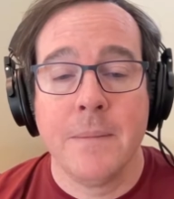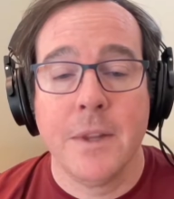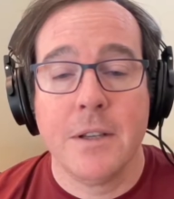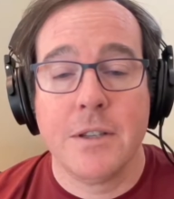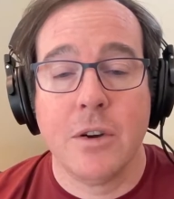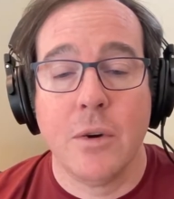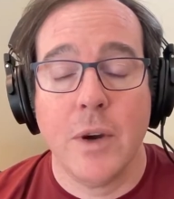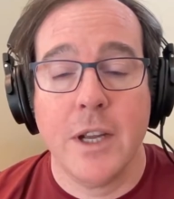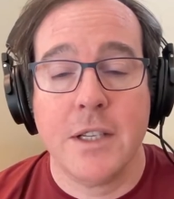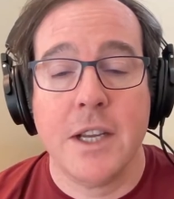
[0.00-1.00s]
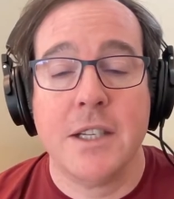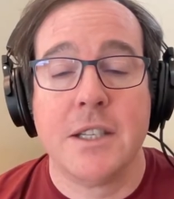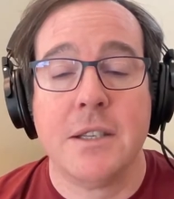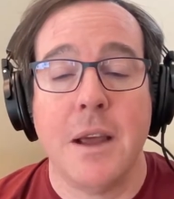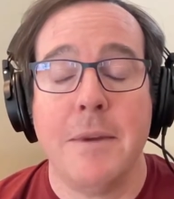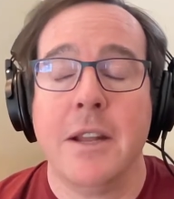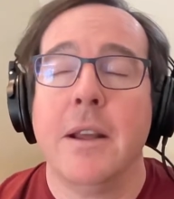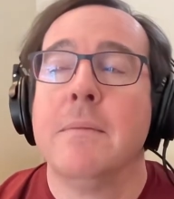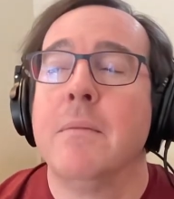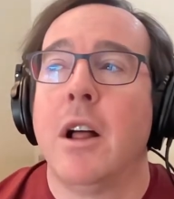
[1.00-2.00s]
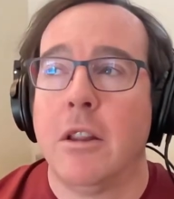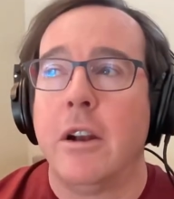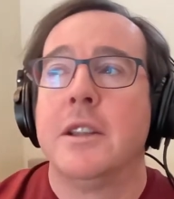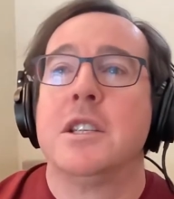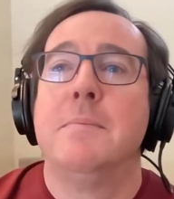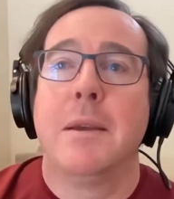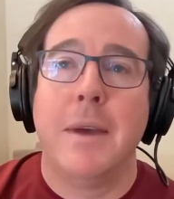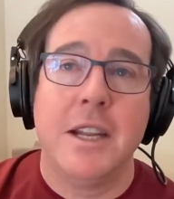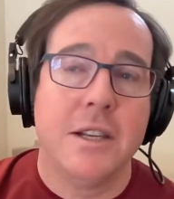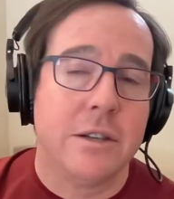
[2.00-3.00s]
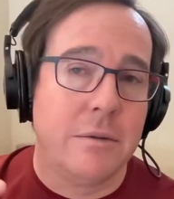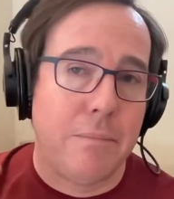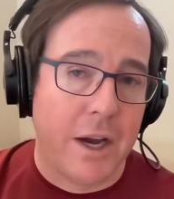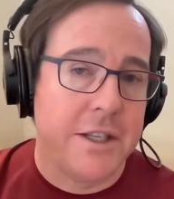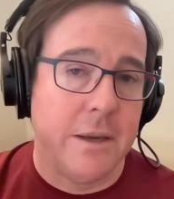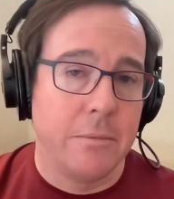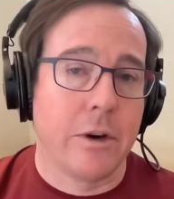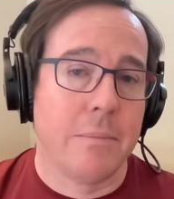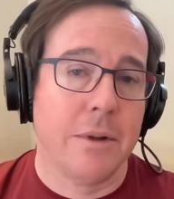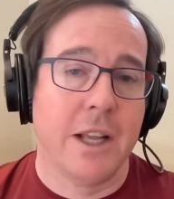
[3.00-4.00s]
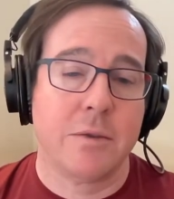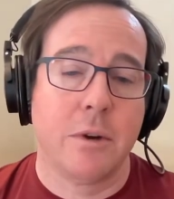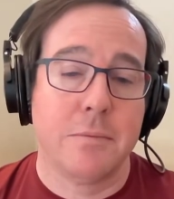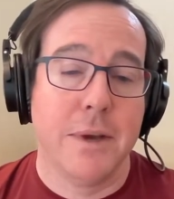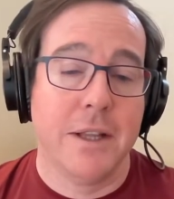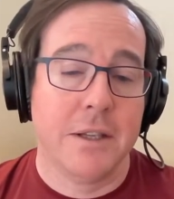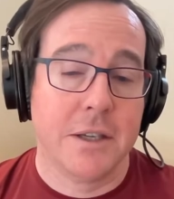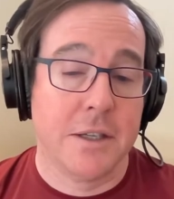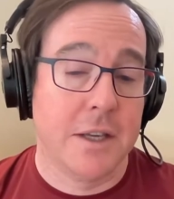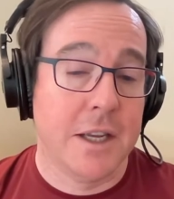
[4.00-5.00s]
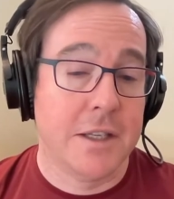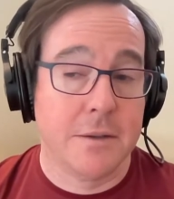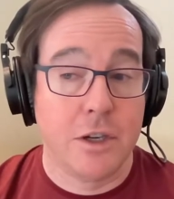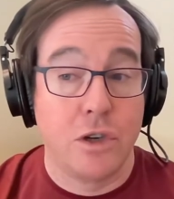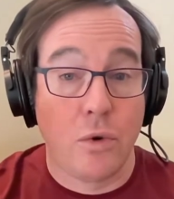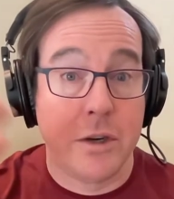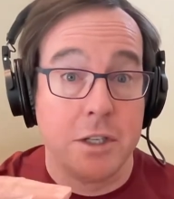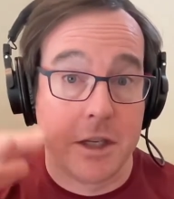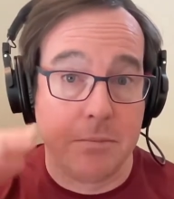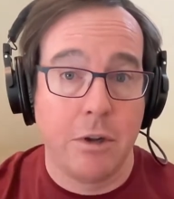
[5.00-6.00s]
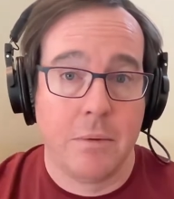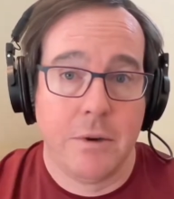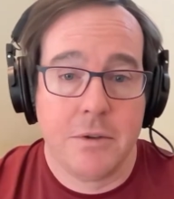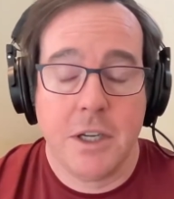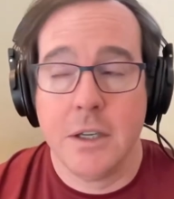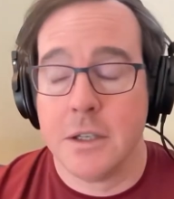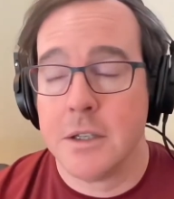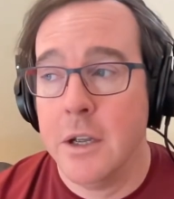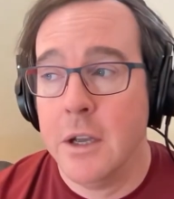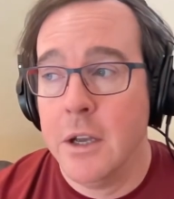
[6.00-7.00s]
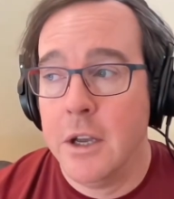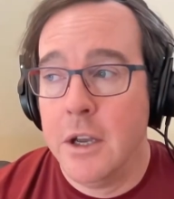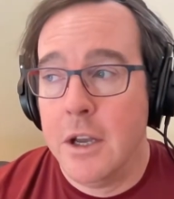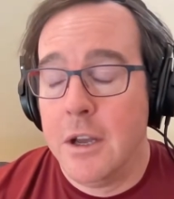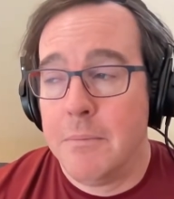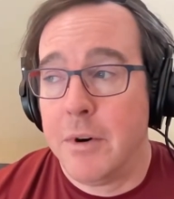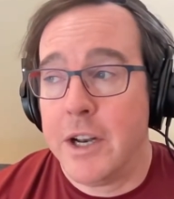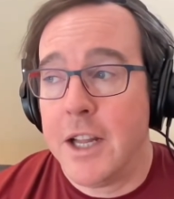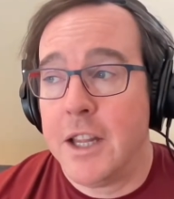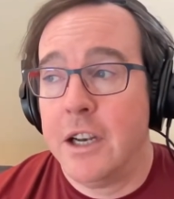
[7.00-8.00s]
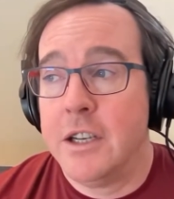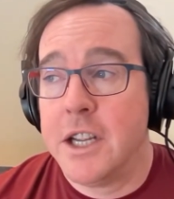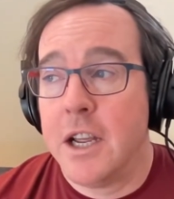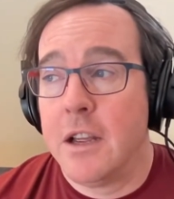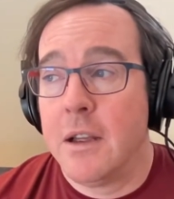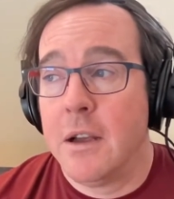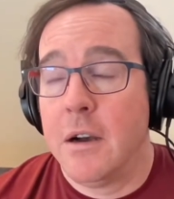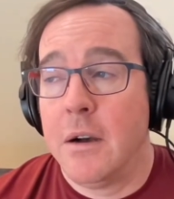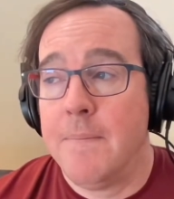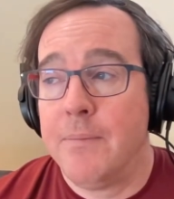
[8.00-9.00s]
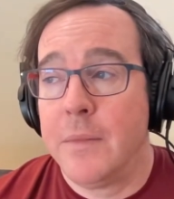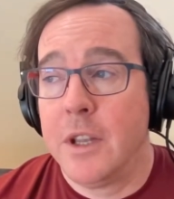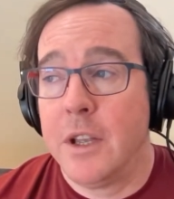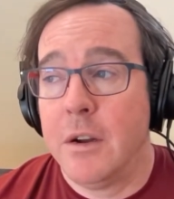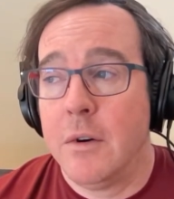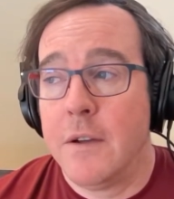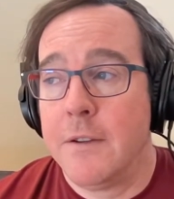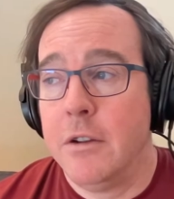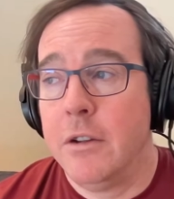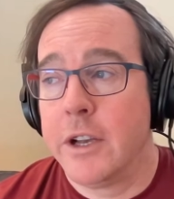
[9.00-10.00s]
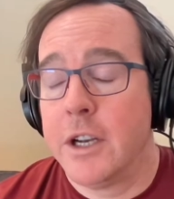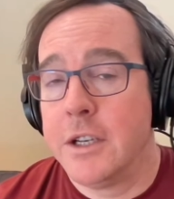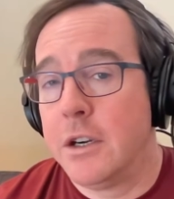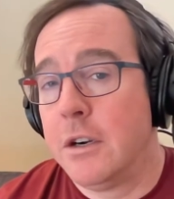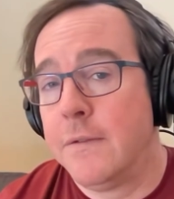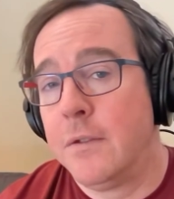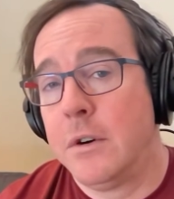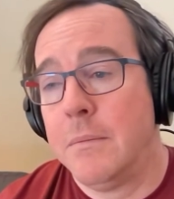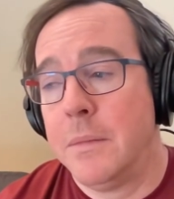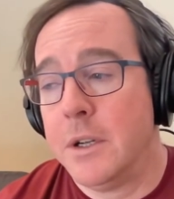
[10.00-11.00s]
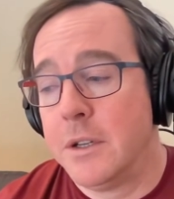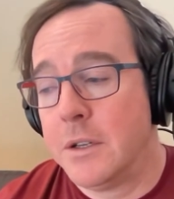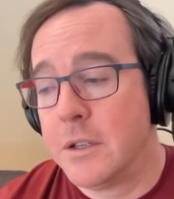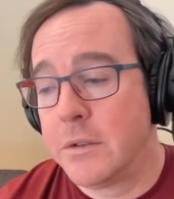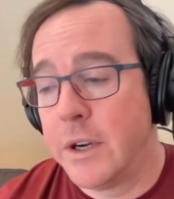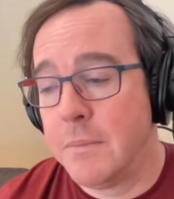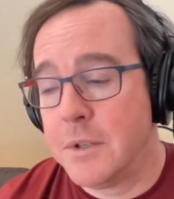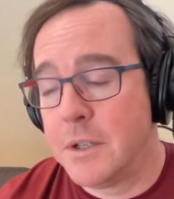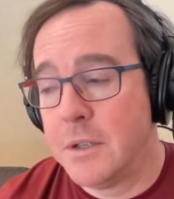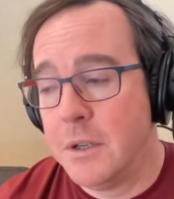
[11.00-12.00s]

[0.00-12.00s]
so it, it's I mean it, a lot of this is being made easier by Semgrep, and that's what made this as as mm-hmm. short as this blog post is. But at the end of the day, um, you know, if you look at a Terraform script,